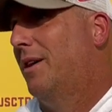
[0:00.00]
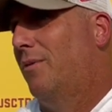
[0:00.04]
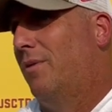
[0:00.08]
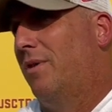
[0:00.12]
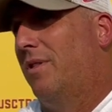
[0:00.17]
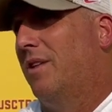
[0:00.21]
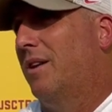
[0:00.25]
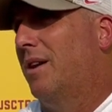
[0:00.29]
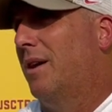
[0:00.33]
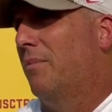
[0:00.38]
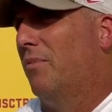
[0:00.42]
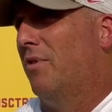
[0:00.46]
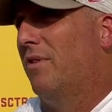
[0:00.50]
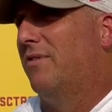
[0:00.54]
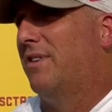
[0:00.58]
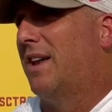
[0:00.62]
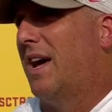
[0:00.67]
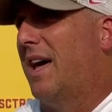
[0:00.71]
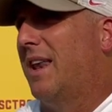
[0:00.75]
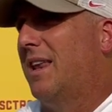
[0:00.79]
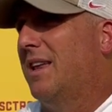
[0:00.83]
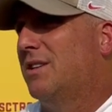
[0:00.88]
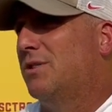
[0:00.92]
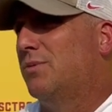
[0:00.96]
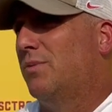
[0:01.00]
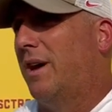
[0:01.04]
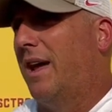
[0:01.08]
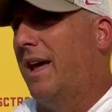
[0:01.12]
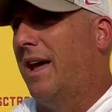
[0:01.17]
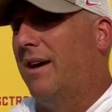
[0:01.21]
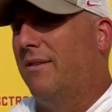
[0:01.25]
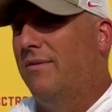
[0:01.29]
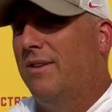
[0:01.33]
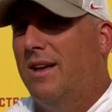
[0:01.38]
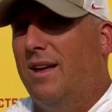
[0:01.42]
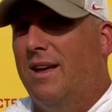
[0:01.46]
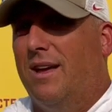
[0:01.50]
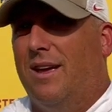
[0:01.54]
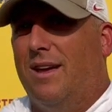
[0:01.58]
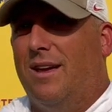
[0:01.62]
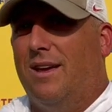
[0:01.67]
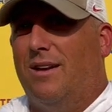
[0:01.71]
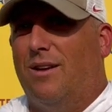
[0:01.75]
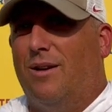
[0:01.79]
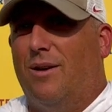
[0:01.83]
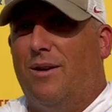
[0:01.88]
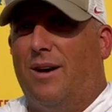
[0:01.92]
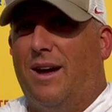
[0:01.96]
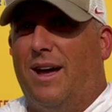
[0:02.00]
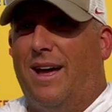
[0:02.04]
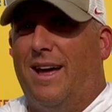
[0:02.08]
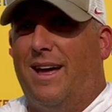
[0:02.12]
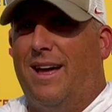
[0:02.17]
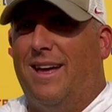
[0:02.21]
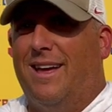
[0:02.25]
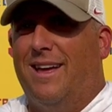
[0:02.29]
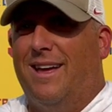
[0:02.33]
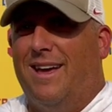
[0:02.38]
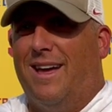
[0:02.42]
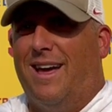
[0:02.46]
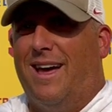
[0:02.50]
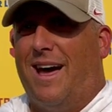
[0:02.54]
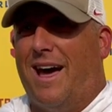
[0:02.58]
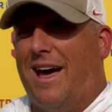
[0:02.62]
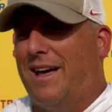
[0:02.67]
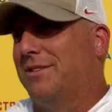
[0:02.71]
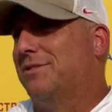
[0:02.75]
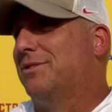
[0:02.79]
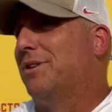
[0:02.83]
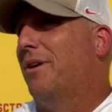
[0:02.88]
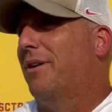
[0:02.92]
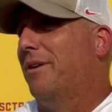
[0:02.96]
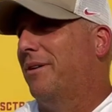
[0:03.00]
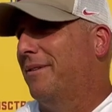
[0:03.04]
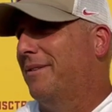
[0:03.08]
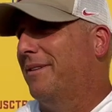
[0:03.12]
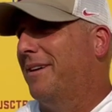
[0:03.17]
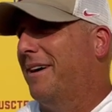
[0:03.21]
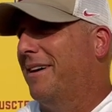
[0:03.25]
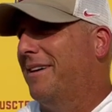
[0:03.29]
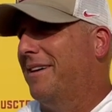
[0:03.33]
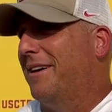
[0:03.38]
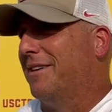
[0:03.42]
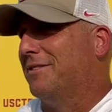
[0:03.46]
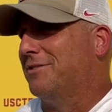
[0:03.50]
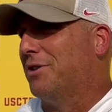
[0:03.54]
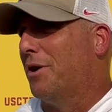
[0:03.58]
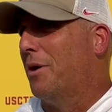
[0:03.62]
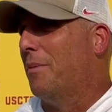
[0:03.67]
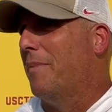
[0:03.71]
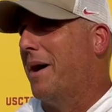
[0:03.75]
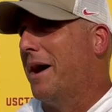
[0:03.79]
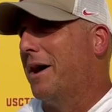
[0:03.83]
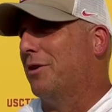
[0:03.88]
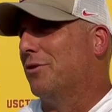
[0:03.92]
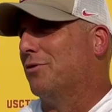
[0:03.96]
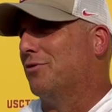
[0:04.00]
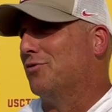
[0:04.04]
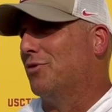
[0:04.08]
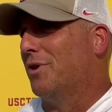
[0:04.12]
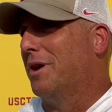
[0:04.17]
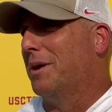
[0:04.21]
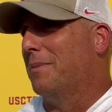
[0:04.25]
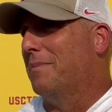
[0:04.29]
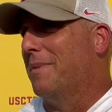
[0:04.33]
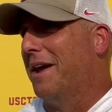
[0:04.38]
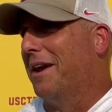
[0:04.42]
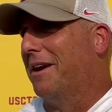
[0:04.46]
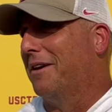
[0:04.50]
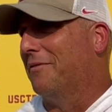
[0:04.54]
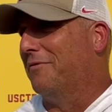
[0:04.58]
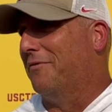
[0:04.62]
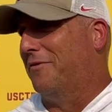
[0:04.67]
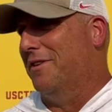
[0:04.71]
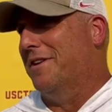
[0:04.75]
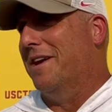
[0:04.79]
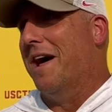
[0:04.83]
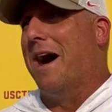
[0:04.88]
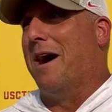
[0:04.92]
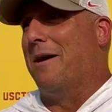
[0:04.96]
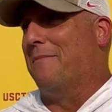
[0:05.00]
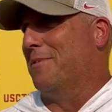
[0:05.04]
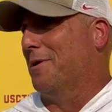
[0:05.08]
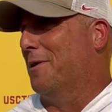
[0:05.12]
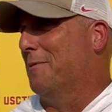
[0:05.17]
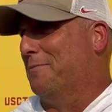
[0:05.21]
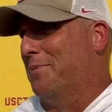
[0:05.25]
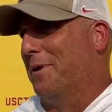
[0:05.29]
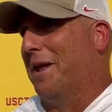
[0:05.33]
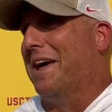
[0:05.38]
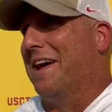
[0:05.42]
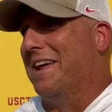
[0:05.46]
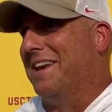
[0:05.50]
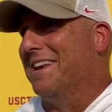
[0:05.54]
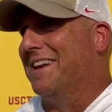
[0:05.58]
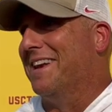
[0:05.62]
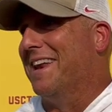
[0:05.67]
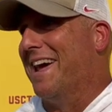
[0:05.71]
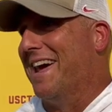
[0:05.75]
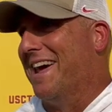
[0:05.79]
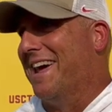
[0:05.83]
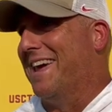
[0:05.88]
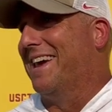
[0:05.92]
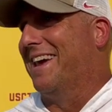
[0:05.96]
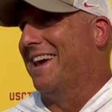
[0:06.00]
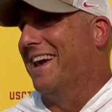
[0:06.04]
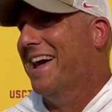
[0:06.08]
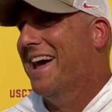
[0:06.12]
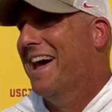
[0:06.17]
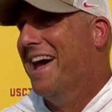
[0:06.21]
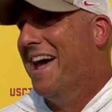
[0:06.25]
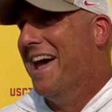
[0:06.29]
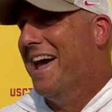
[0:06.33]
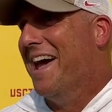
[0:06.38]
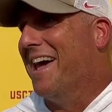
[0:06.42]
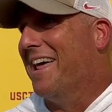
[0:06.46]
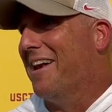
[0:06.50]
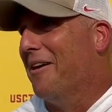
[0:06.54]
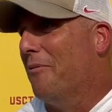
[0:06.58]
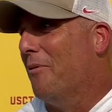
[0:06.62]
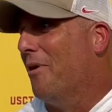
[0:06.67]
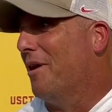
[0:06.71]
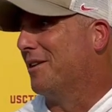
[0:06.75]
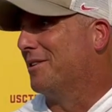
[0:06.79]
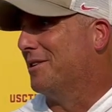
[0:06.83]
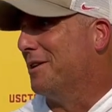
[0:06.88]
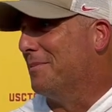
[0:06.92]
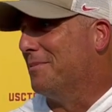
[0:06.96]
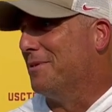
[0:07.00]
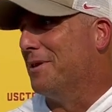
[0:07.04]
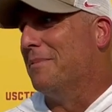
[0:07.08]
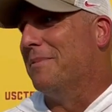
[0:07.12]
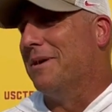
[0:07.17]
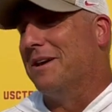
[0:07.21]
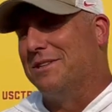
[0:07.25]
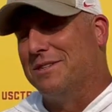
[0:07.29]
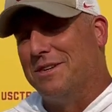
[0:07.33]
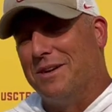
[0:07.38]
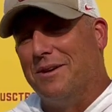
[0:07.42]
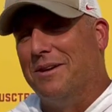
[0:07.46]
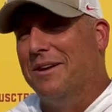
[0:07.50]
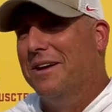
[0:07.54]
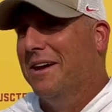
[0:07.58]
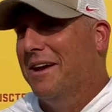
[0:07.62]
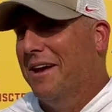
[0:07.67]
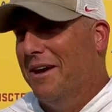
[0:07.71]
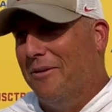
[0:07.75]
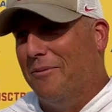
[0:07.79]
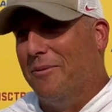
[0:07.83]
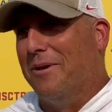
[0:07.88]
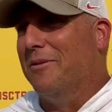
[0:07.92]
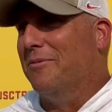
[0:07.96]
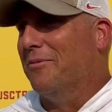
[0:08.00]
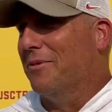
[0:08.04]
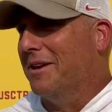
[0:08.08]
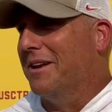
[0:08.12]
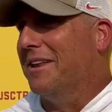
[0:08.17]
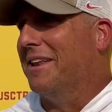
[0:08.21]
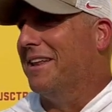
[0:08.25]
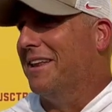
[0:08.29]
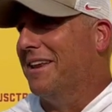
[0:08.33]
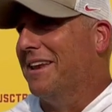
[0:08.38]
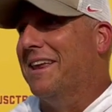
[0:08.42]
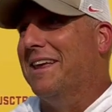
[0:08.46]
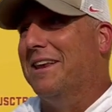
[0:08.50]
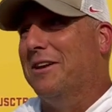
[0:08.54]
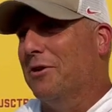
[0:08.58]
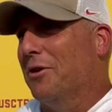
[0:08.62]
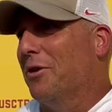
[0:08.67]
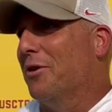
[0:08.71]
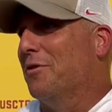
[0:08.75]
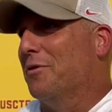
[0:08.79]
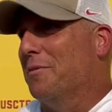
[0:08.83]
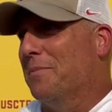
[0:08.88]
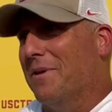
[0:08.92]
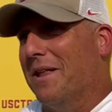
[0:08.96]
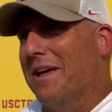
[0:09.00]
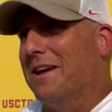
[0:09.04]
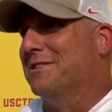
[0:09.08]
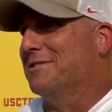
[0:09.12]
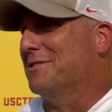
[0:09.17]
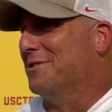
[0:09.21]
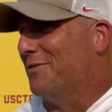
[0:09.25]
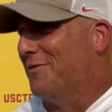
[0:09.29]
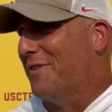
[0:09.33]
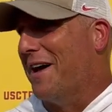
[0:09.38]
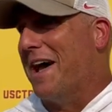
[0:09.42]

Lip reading: with the number of tight ends we have? I saw Michael Trigg make a phenomenal play today, and I walked up to him. I said, we really need to learn the plays as